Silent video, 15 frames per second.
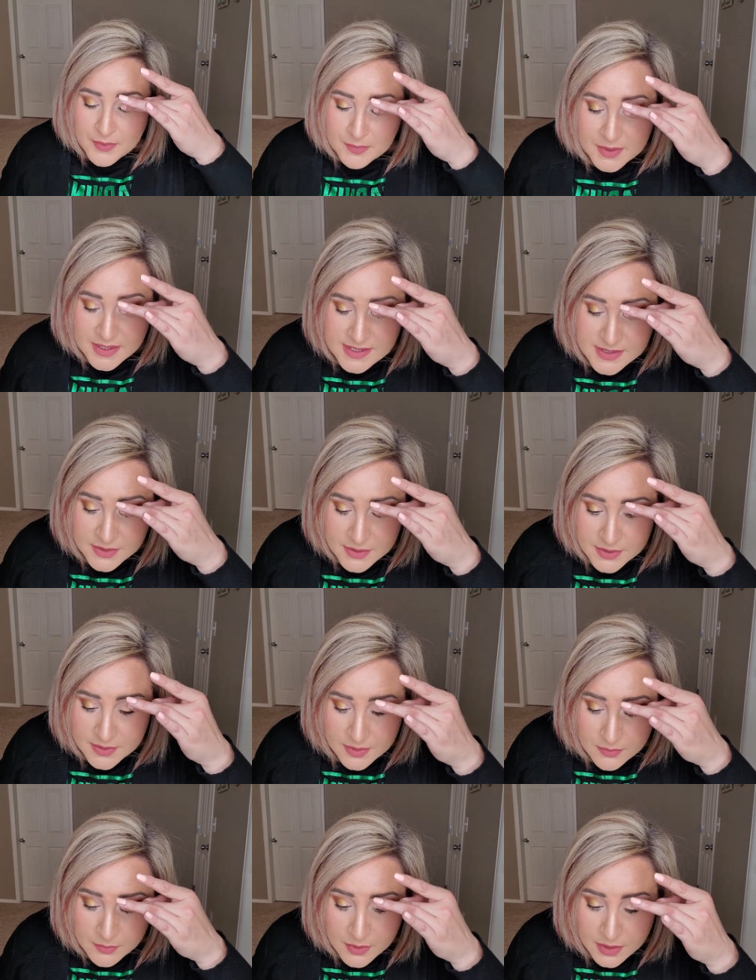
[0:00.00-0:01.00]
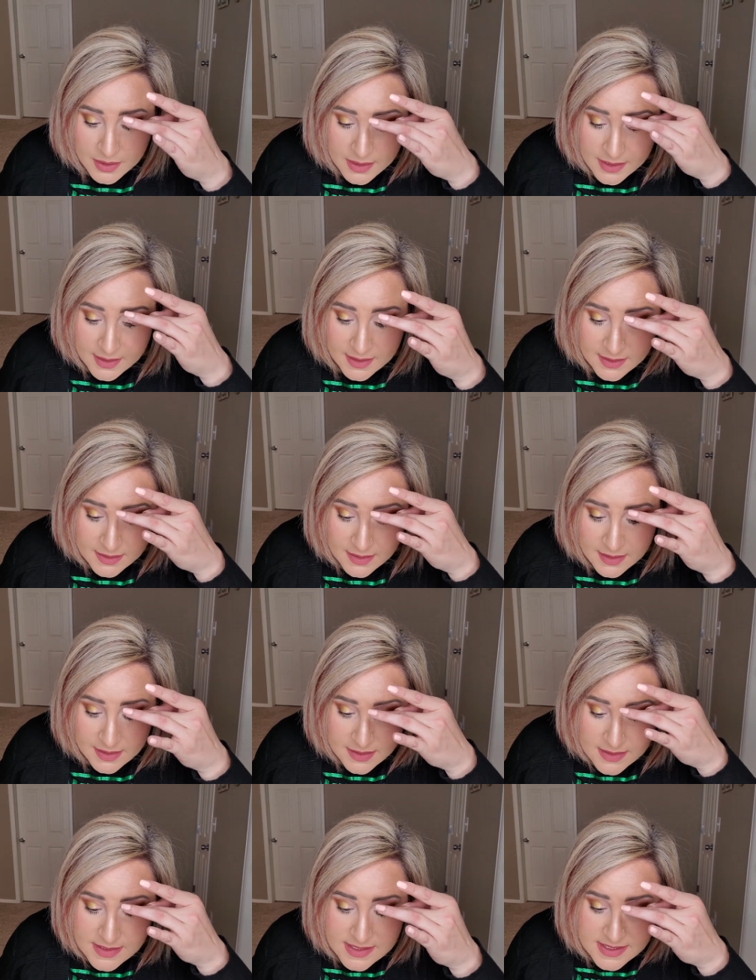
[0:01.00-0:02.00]
blizzard were
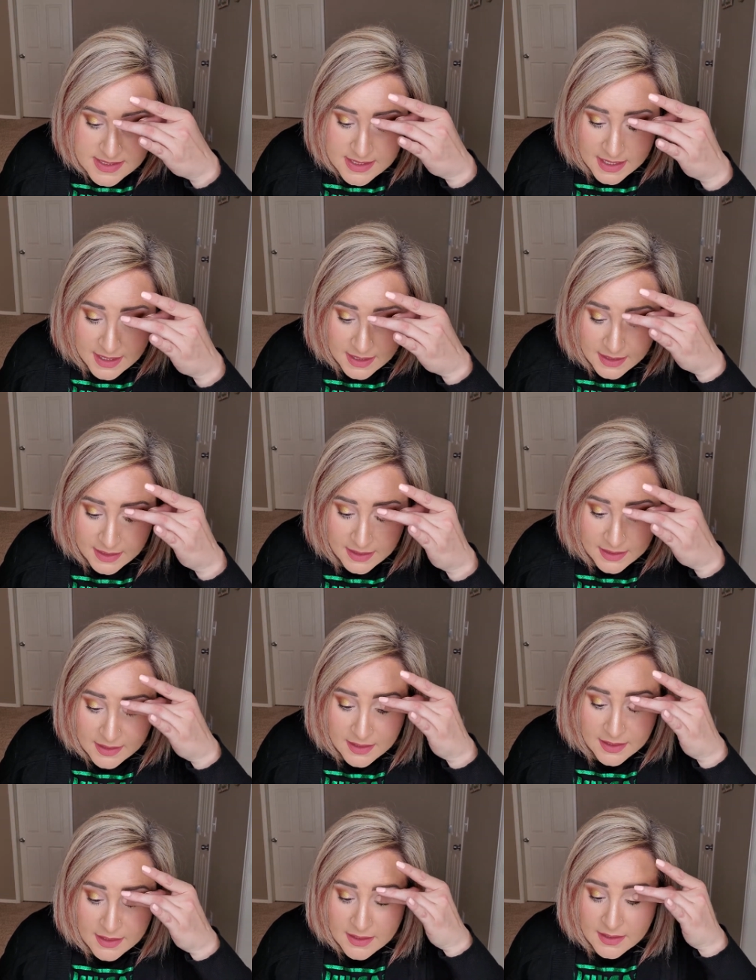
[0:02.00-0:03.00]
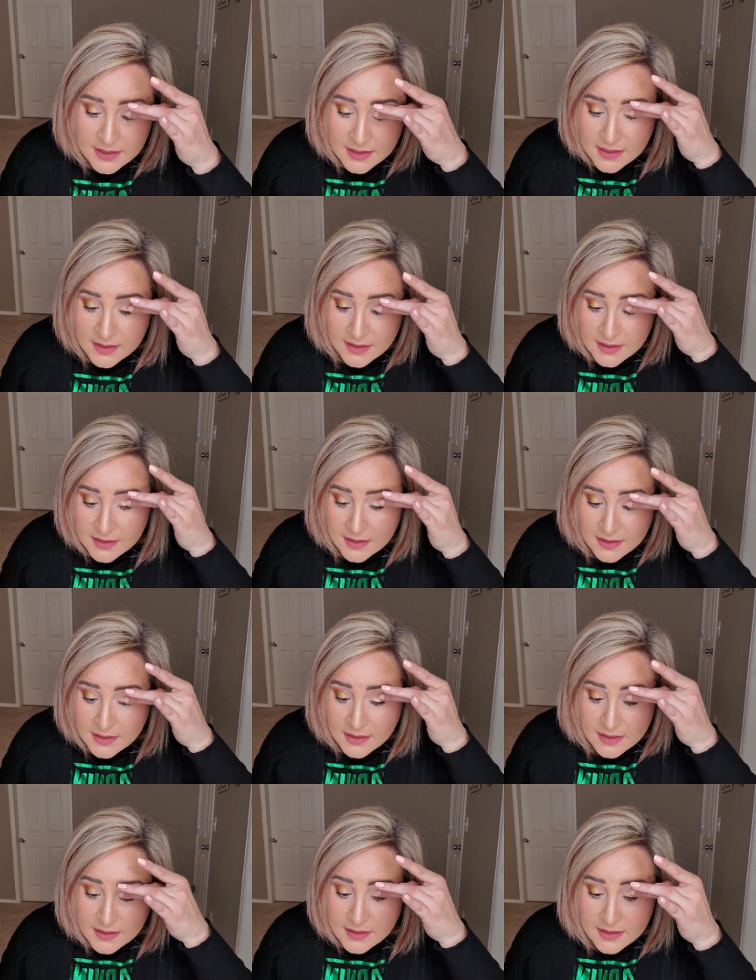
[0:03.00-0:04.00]
insane.
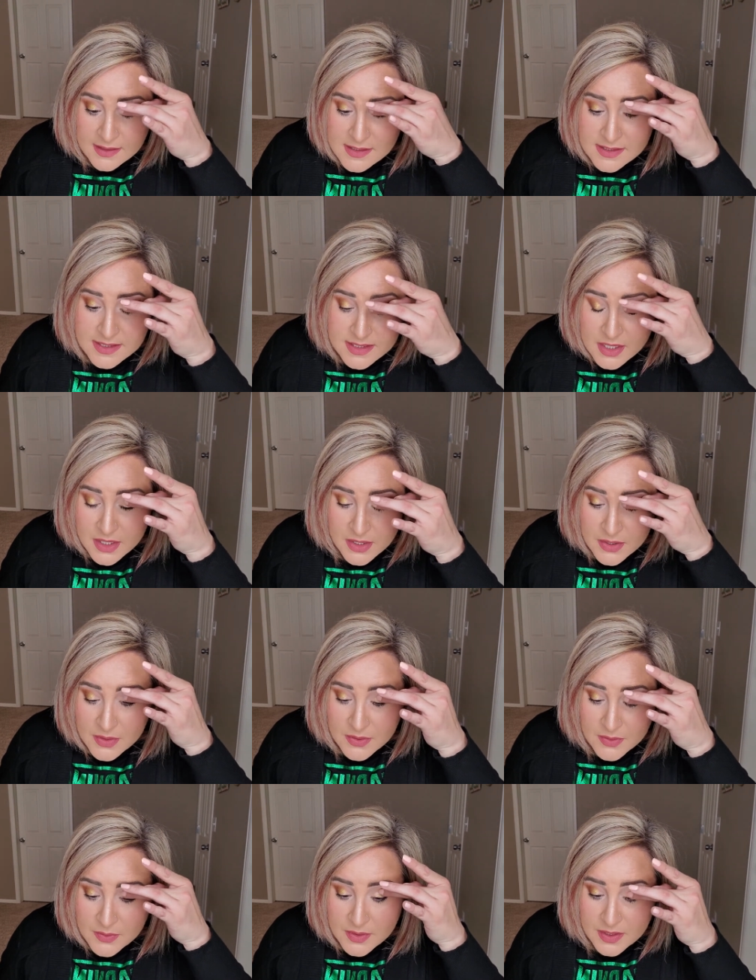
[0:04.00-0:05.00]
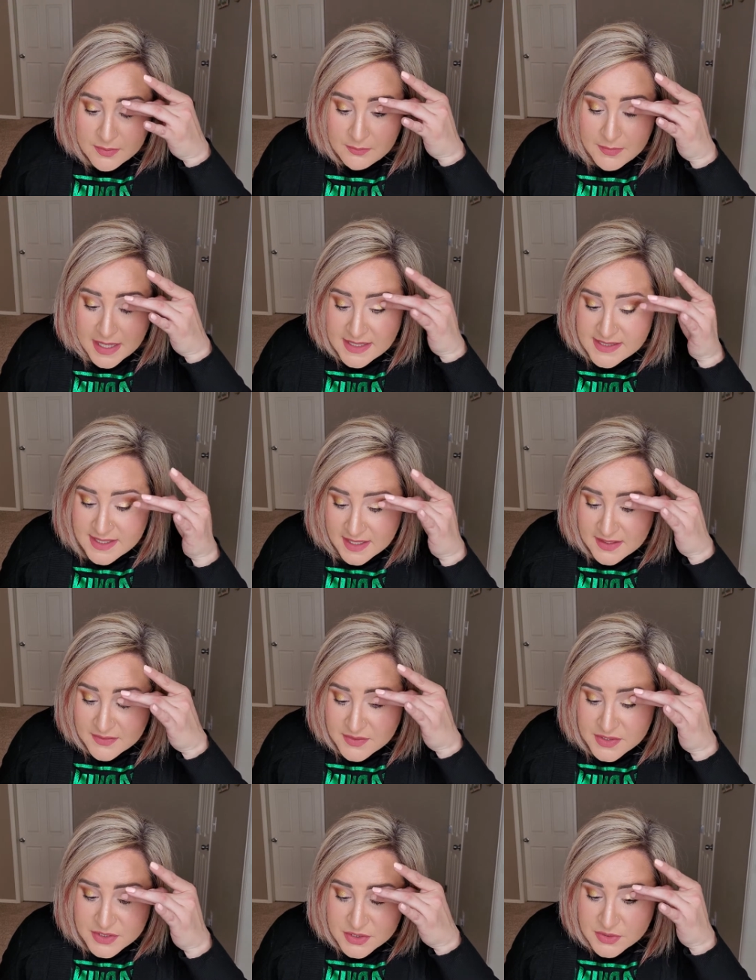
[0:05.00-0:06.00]
So my side of the
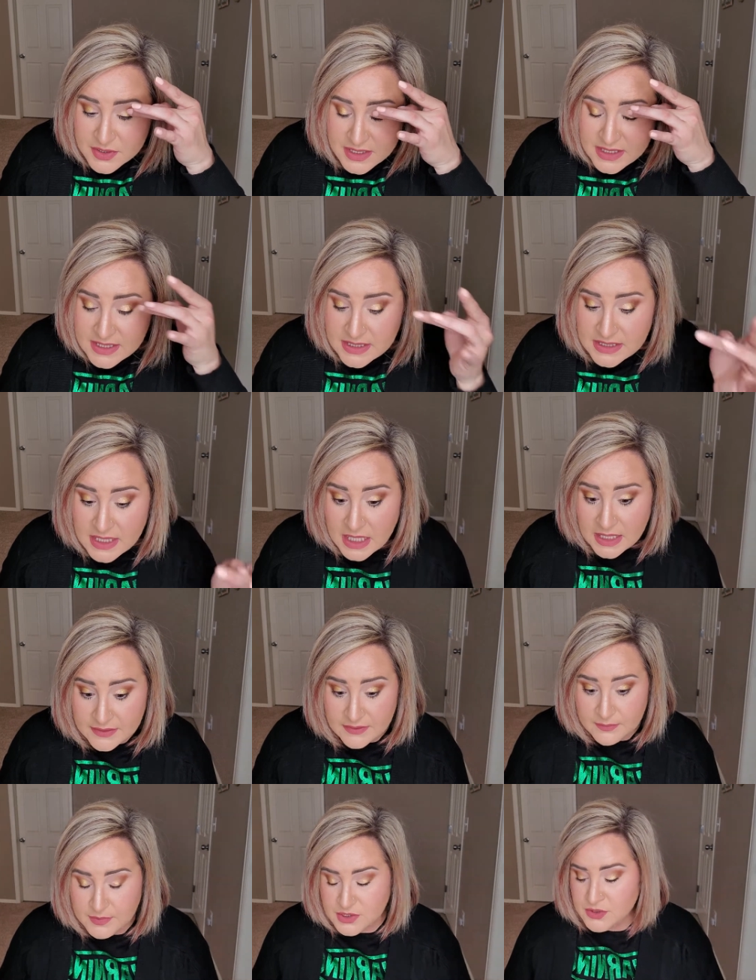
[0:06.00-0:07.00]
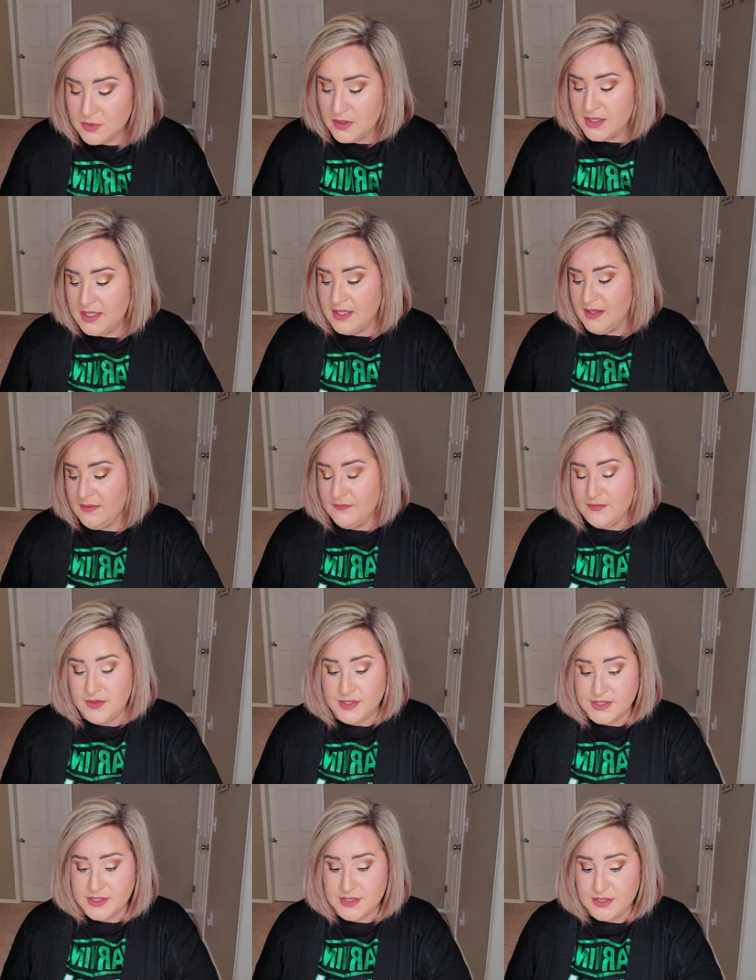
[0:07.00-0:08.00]
street got the majority of the
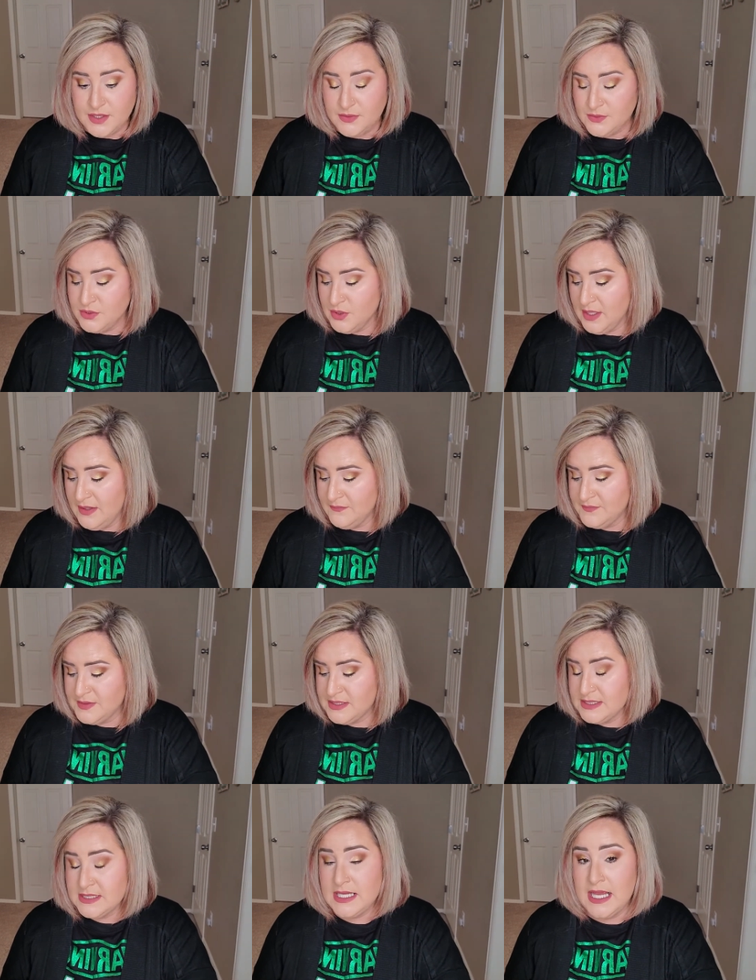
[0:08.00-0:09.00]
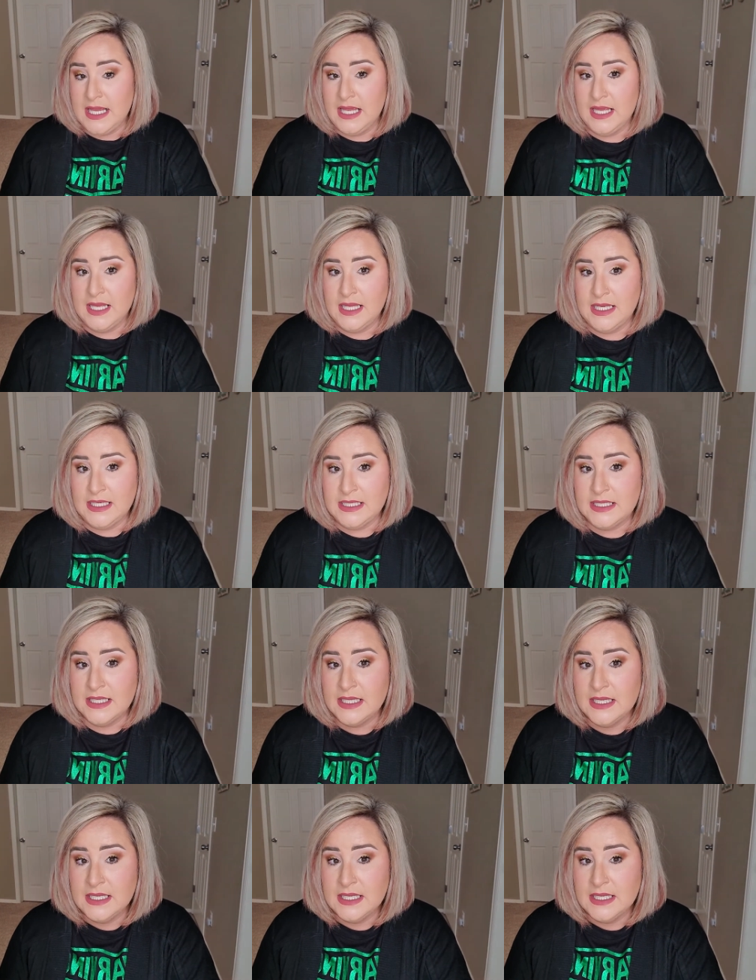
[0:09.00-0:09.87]
snowdrifts. And